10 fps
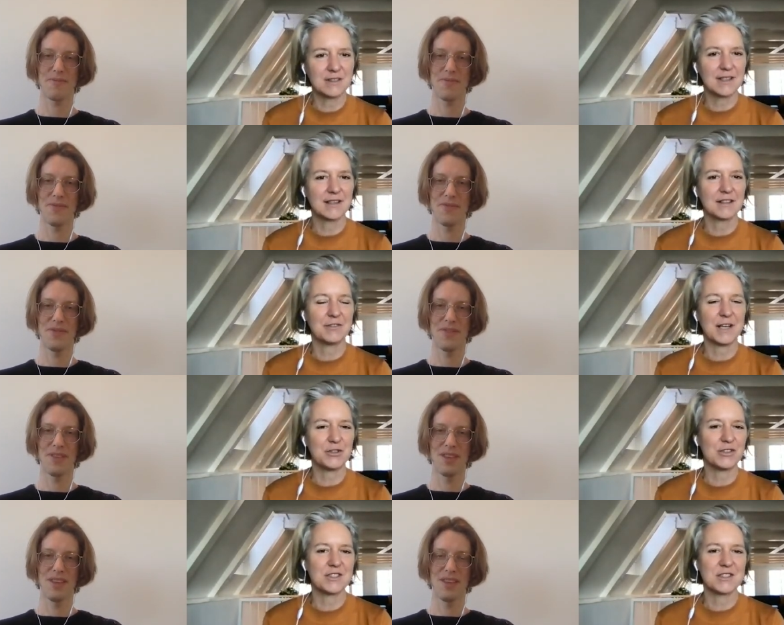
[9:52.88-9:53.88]
Speaker 1: Like, kind of, how do
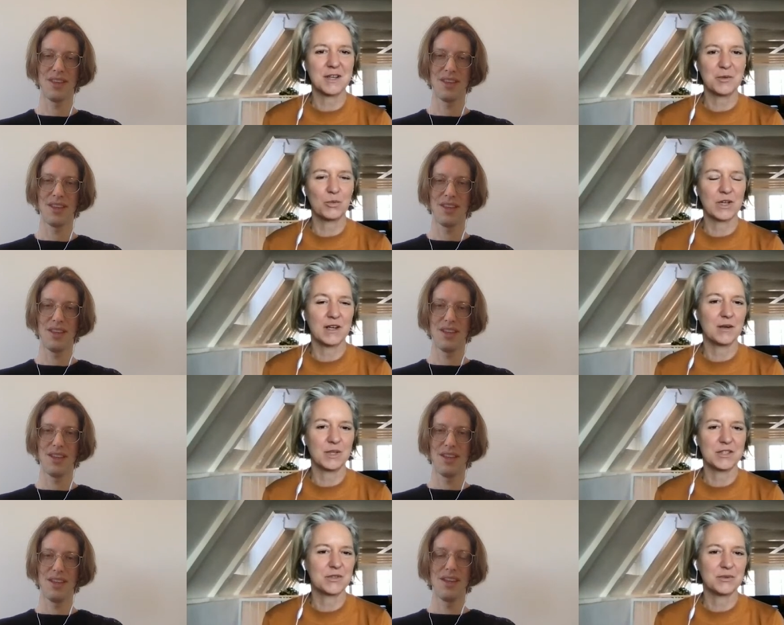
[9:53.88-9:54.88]
you decide what
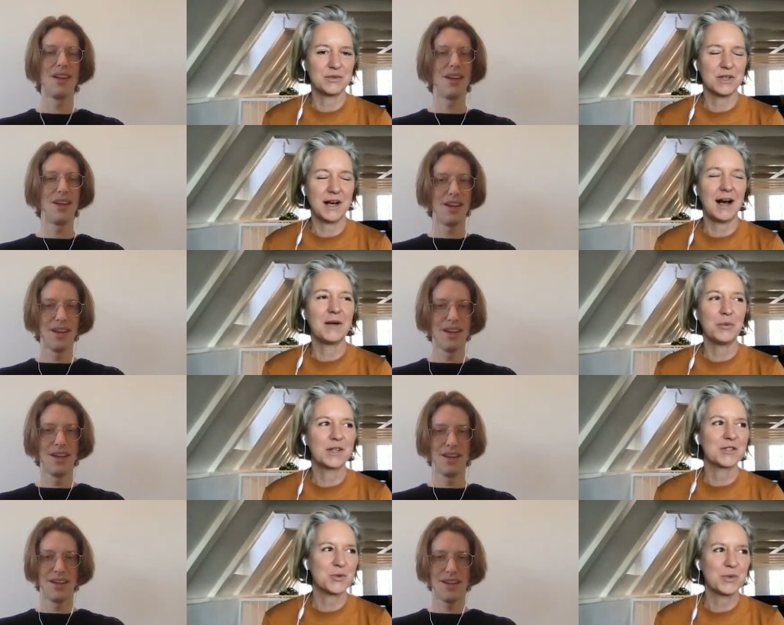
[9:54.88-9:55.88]
eyewear
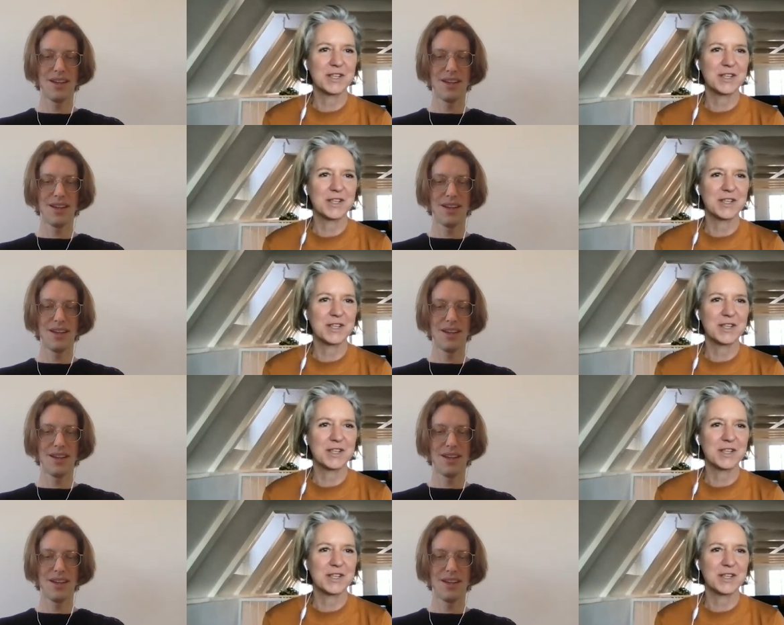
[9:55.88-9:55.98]
to wear